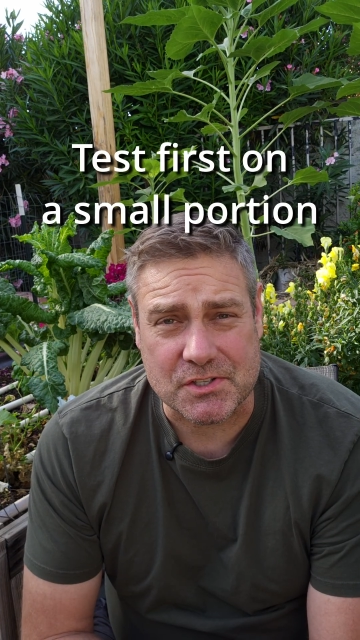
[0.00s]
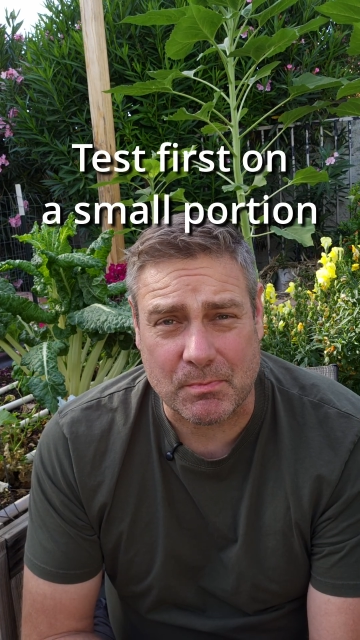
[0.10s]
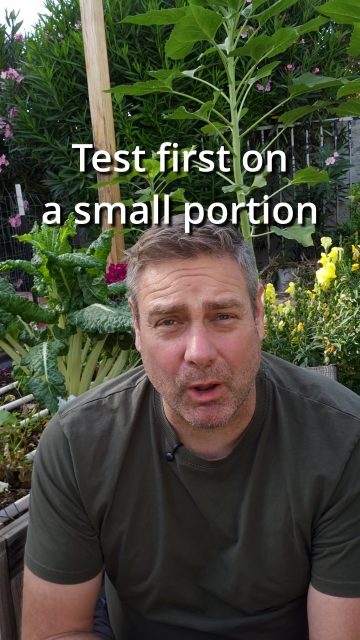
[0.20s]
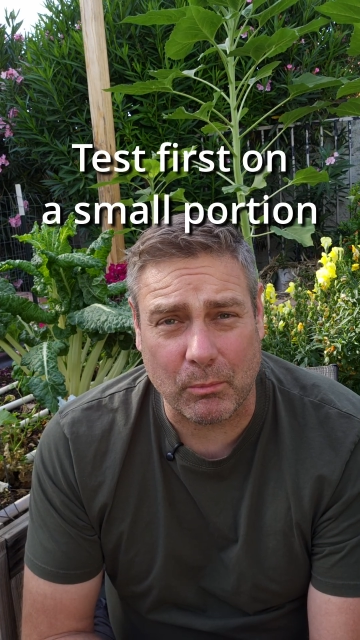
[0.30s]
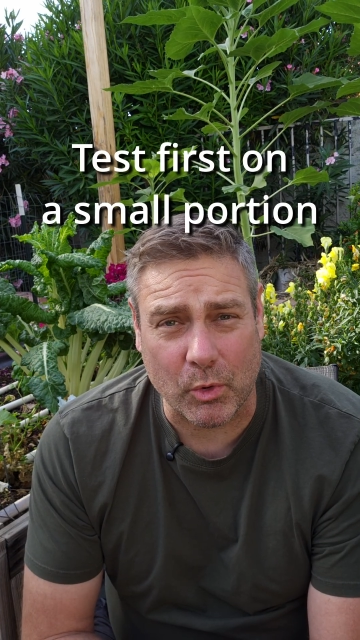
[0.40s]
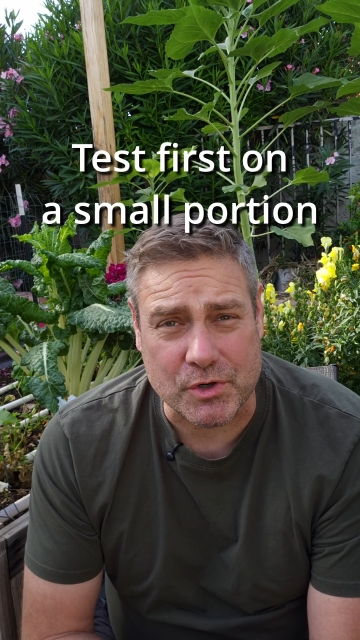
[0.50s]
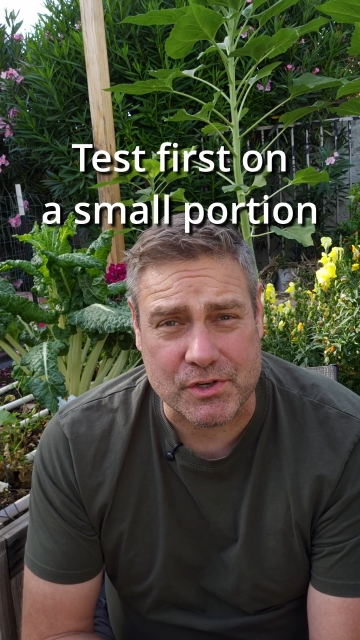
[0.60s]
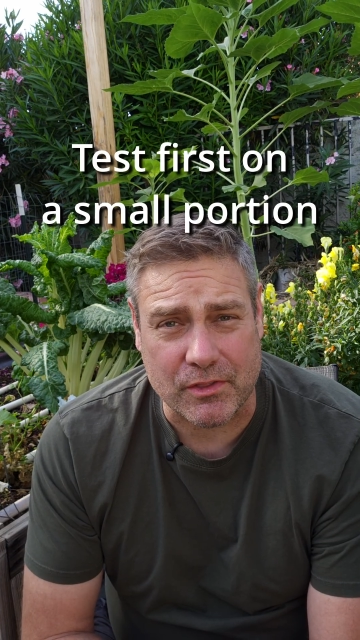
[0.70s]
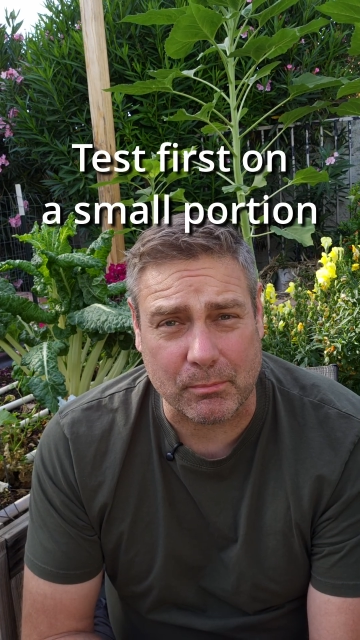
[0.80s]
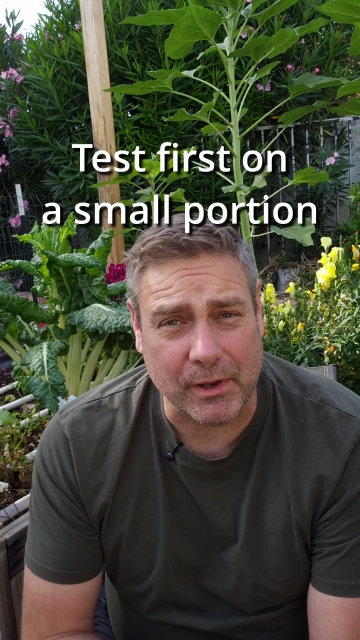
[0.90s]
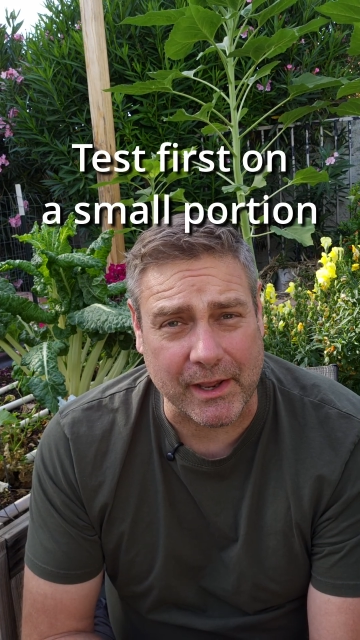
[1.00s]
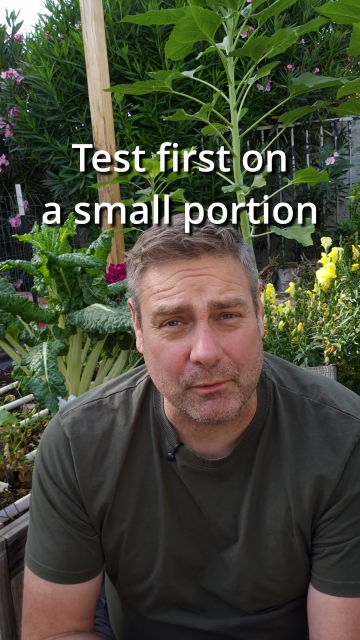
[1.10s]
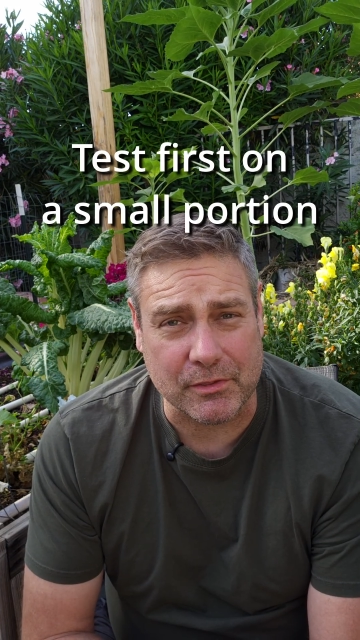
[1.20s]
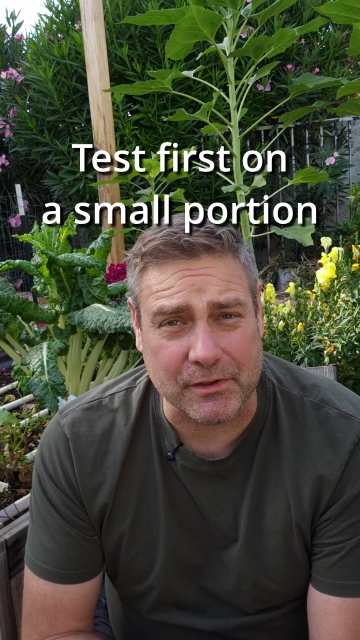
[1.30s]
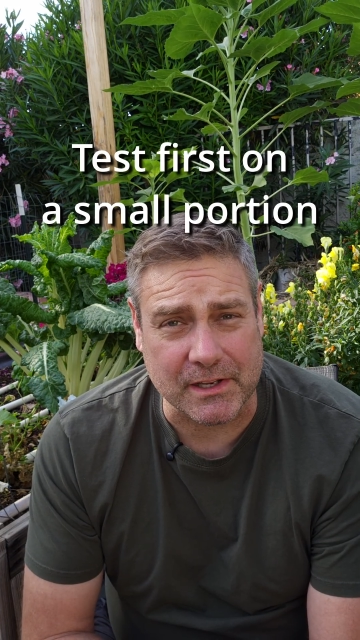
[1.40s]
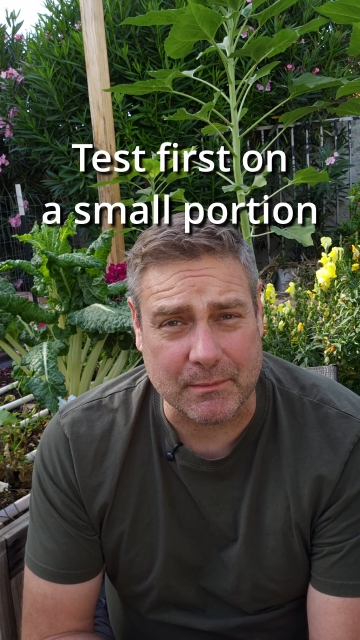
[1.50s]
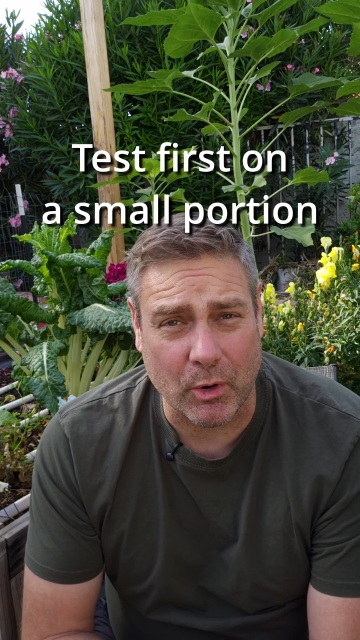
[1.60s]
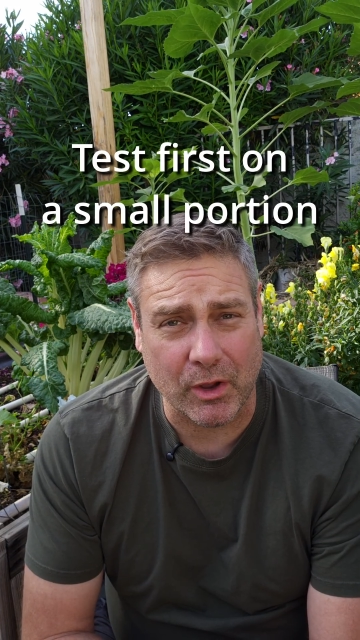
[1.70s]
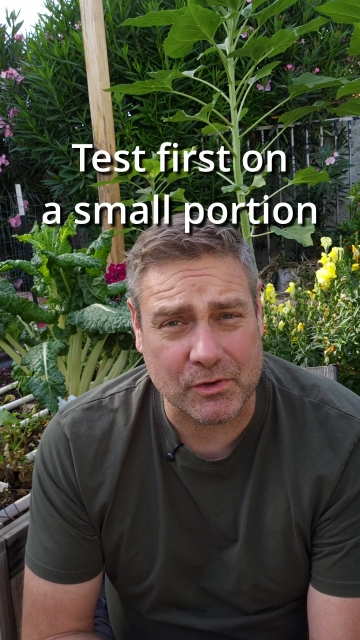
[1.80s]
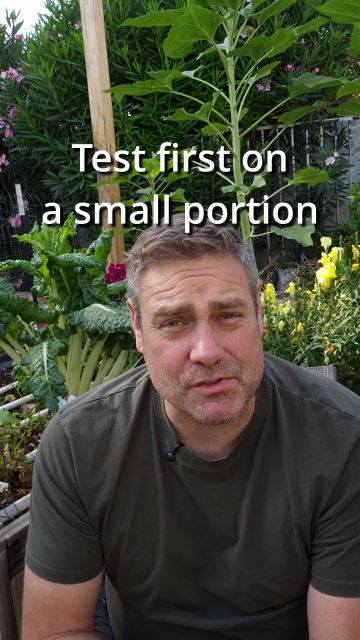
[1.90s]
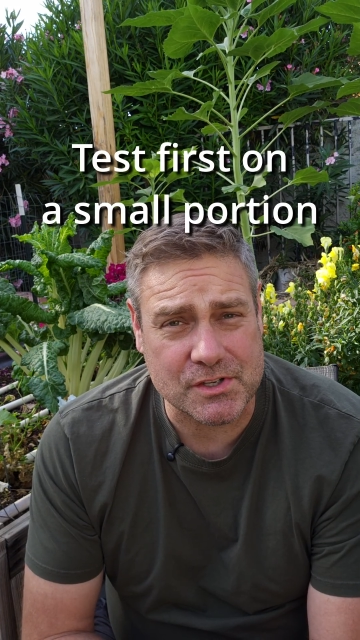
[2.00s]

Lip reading: small portion of the plant with the neem oil